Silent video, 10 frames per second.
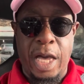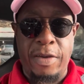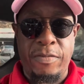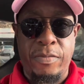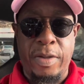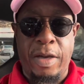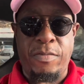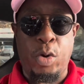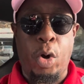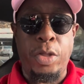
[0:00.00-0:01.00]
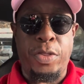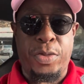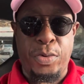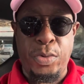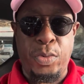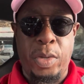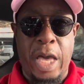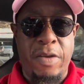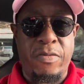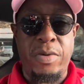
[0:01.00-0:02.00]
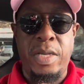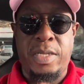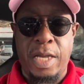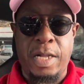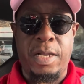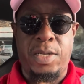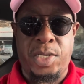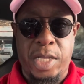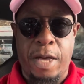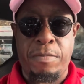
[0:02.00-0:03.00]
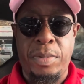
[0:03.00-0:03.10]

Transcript: I've gone through every single step